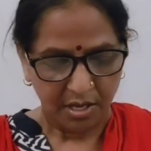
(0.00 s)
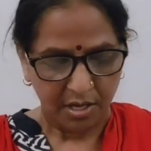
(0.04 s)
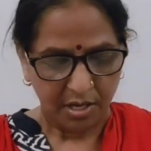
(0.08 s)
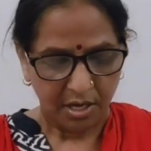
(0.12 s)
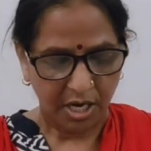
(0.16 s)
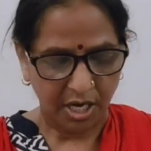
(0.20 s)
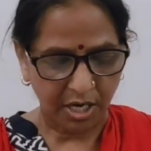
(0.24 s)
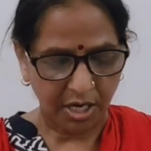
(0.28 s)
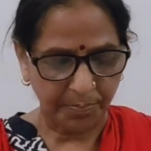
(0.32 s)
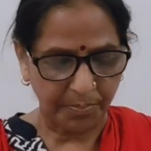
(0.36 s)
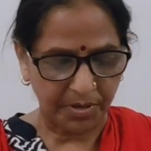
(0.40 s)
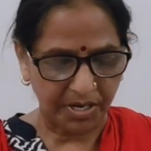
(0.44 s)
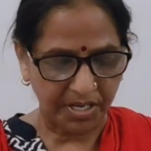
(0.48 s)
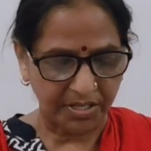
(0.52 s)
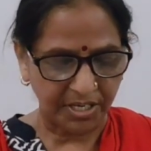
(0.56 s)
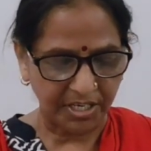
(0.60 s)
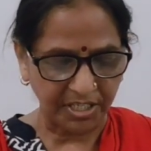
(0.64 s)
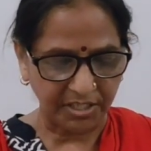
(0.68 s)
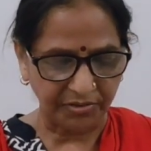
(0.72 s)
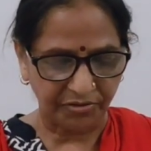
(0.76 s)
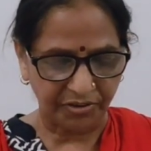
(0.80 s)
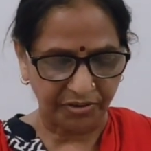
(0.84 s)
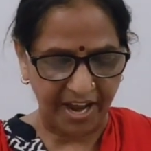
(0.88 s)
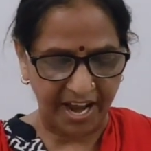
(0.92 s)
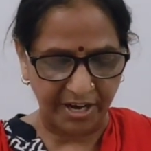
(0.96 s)
Her
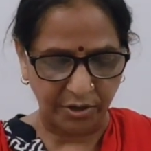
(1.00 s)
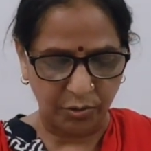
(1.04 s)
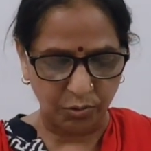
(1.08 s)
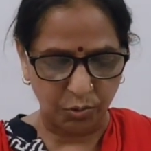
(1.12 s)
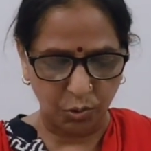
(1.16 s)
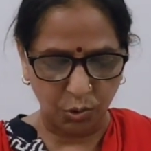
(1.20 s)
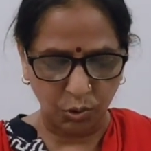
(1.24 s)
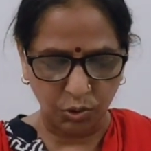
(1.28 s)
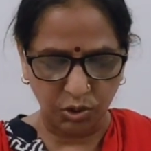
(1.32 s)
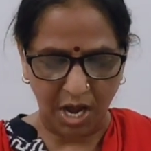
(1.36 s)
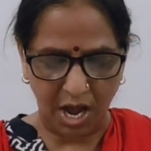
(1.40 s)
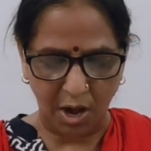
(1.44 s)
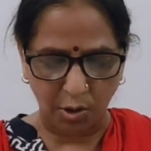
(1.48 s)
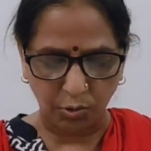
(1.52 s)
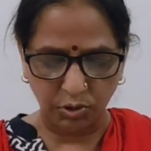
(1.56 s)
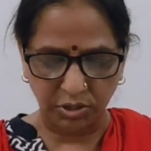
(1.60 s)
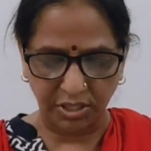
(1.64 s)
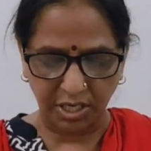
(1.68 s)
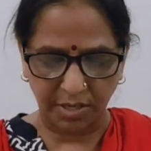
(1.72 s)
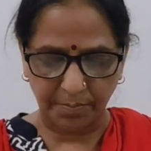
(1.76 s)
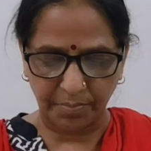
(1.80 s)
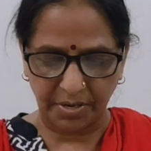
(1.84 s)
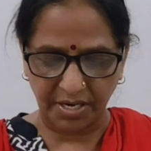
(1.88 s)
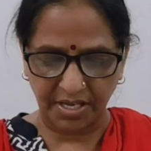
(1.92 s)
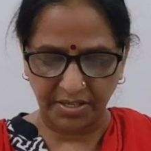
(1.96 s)
brother's friend, whose house
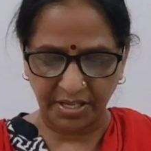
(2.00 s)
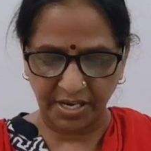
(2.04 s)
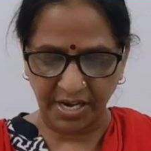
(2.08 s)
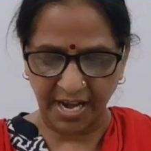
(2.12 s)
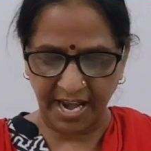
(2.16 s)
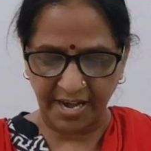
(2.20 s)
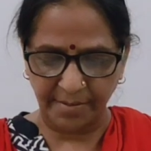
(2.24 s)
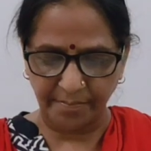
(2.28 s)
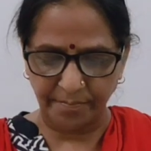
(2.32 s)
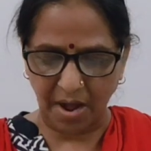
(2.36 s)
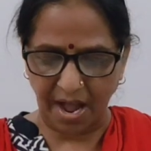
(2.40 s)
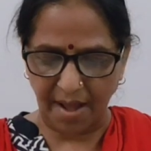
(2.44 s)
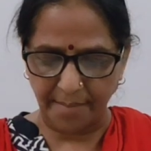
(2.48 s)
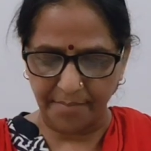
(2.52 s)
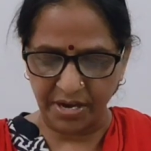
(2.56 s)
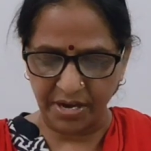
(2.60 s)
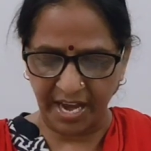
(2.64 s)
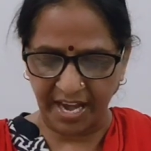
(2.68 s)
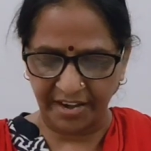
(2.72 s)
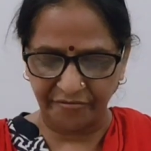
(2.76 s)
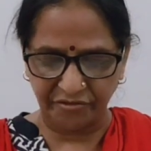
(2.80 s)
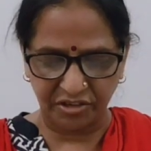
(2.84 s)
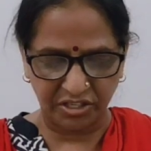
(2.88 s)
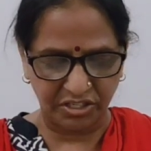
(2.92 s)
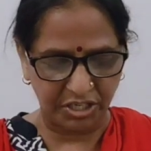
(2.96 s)
her brother and bhabhi
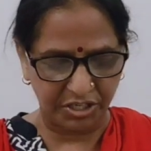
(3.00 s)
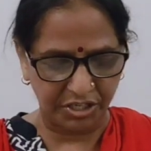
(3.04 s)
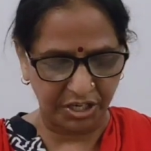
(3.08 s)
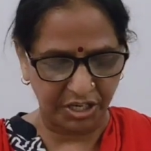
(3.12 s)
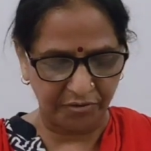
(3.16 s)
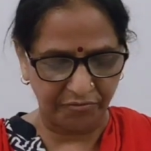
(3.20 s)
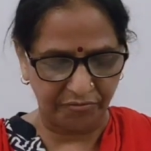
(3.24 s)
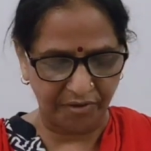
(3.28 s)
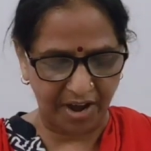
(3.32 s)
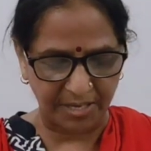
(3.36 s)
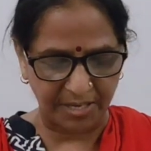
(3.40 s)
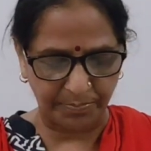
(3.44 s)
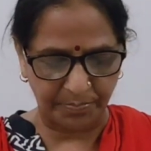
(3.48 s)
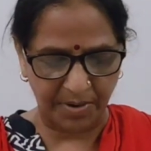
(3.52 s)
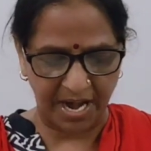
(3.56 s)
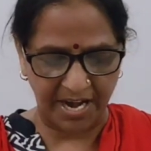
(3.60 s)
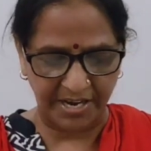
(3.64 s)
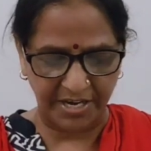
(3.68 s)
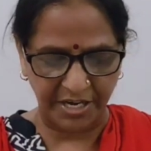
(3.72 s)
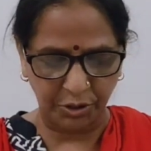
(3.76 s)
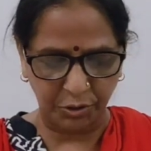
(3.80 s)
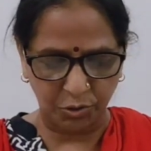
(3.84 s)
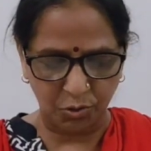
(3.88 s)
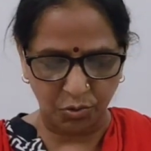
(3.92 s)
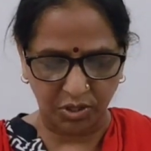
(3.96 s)
and visited, was
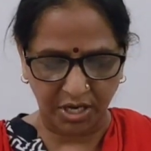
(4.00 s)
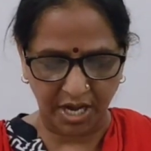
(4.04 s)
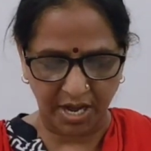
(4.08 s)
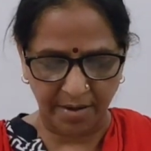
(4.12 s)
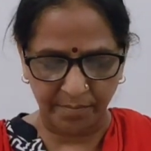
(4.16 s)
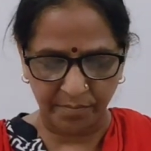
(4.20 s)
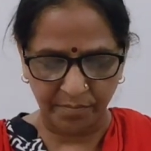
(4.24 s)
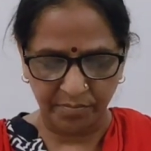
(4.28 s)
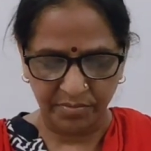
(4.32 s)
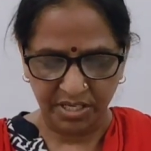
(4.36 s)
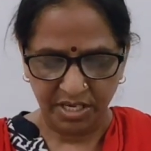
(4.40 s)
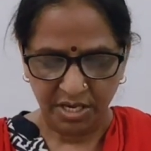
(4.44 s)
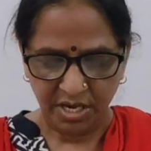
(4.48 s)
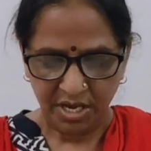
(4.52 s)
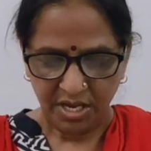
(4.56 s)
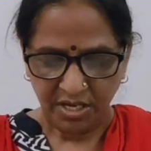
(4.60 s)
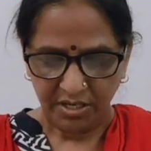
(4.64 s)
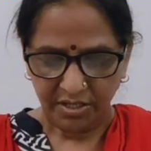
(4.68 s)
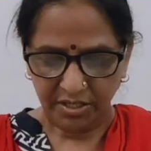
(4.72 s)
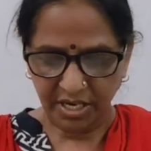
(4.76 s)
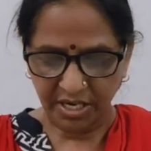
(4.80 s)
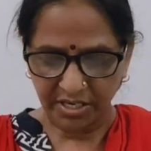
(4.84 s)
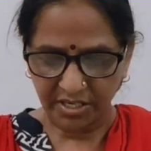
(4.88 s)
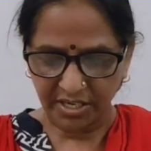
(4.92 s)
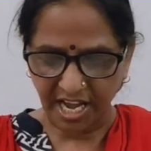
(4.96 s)
planning to come
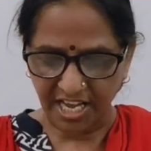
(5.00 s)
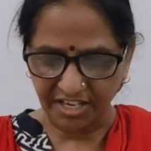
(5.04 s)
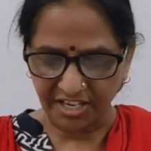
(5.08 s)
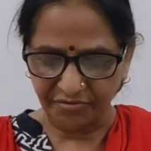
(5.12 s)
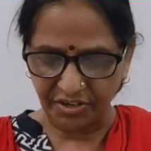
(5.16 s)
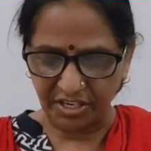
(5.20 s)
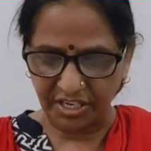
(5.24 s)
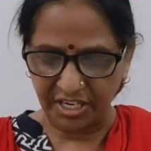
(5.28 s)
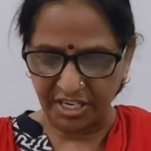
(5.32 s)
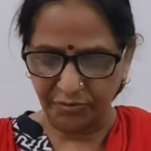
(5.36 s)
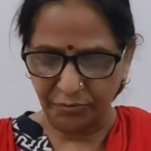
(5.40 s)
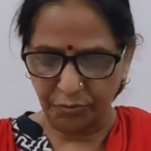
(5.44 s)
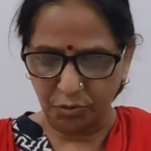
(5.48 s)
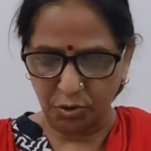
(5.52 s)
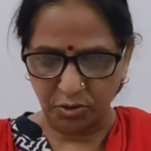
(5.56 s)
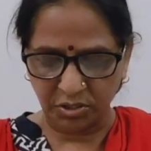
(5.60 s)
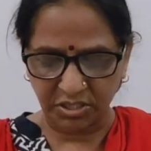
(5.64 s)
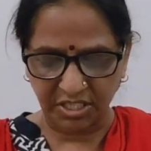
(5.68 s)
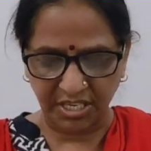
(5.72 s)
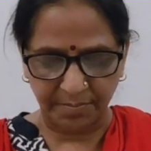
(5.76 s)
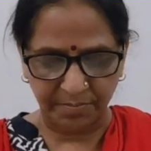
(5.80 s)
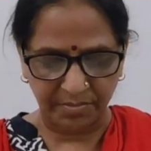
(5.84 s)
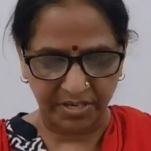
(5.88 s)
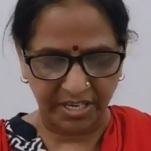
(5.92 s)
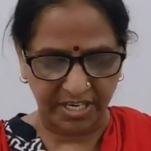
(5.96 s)
Ganga's village for
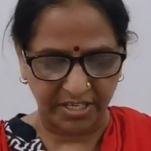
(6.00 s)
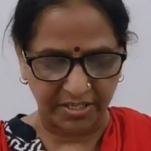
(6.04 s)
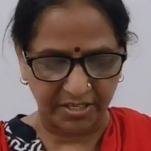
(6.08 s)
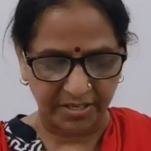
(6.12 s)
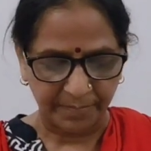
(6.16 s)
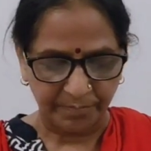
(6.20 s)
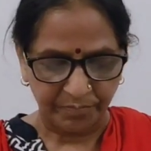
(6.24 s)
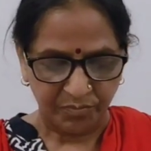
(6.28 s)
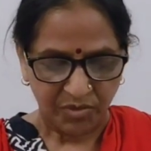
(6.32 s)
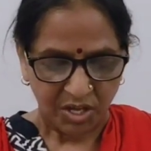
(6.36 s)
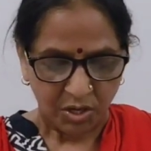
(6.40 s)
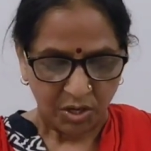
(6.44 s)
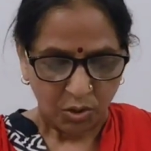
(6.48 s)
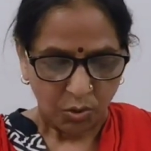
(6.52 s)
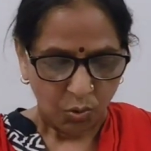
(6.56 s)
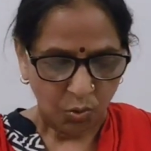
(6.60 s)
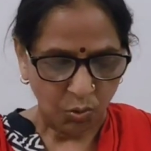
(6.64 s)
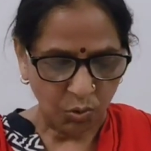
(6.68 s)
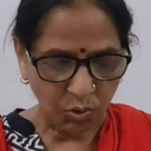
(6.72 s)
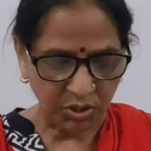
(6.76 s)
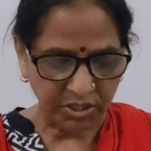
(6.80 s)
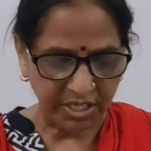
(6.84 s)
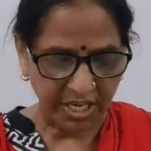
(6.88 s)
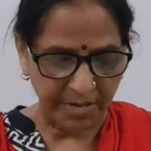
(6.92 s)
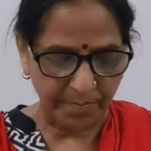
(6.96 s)
some days.
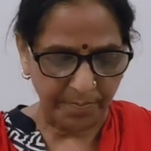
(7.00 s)
Uske